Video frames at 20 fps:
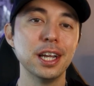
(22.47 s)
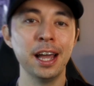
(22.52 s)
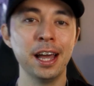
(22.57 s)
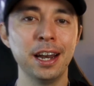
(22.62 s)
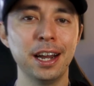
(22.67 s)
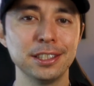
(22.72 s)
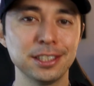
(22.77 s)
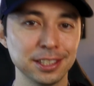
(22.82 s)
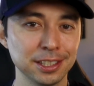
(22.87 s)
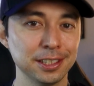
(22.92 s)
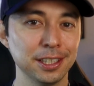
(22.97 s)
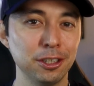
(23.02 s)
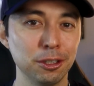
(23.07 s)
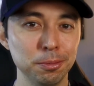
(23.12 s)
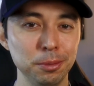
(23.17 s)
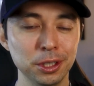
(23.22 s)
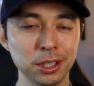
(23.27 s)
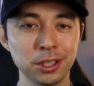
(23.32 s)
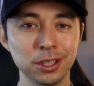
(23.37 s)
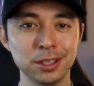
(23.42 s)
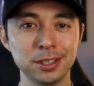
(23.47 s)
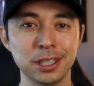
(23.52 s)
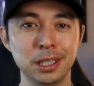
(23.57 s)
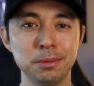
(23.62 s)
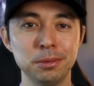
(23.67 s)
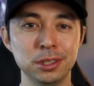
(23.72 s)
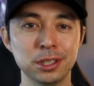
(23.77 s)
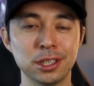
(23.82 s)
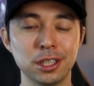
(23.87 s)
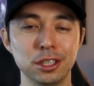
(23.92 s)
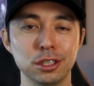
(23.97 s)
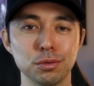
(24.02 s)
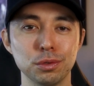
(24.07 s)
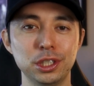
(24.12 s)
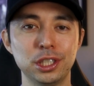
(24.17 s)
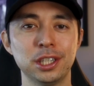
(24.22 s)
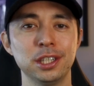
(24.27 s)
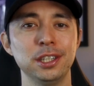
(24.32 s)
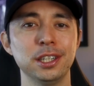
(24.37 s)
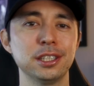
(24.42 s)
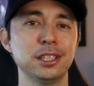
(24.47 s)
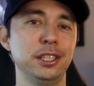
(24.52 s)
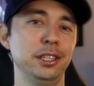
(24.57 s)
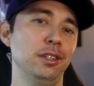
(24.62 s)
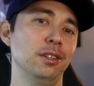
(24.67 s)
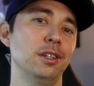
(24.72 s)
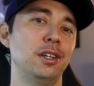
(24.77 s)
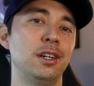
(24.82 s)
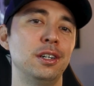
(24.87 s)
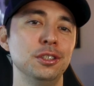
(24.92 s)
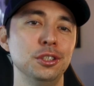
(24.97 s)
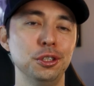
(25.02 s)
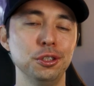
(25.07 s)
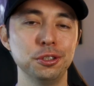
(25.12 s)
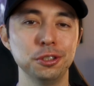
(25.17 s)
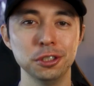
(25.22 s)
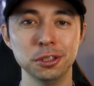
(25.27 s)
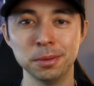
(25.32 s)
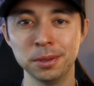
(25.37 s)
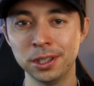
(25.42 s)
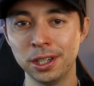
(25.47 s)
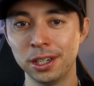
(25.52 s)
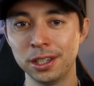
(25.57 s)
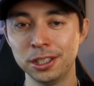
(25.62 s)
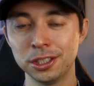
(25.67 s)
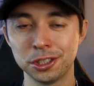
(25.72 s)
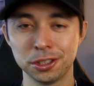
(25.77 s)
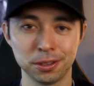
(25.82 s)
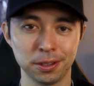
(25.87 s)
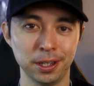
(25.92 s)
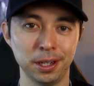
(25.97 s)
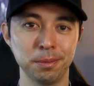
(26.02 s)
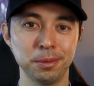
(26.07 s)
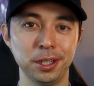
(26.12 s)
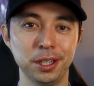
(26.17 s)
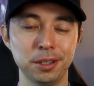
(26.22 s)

And I just thought it would be a good time to kind of reconnect here on YouTube and not Instagram, you